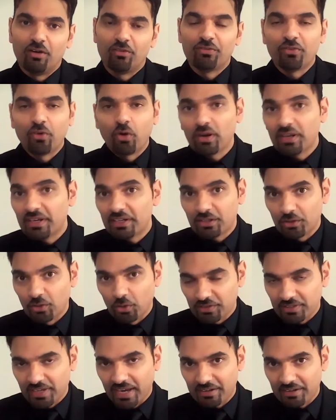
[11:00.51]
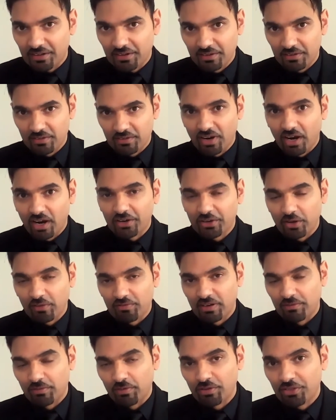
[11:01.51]
fall into those categories of
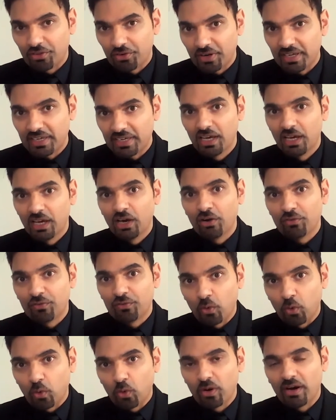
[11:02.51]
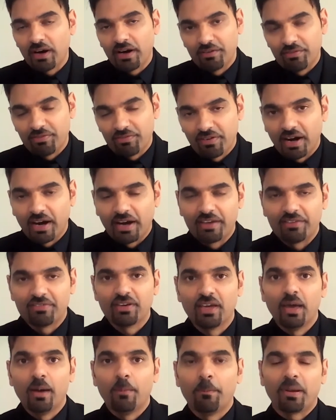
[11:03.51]
RQF level 3, 4, and 5.
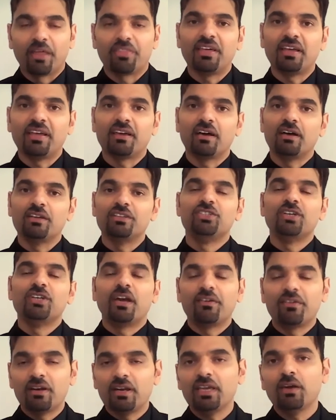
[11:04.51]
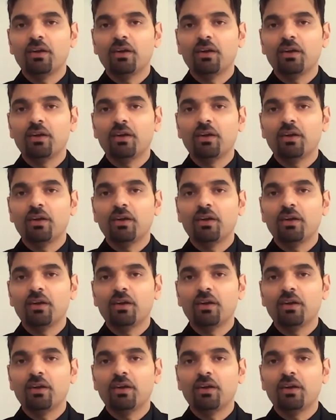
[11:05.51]
But I think generally,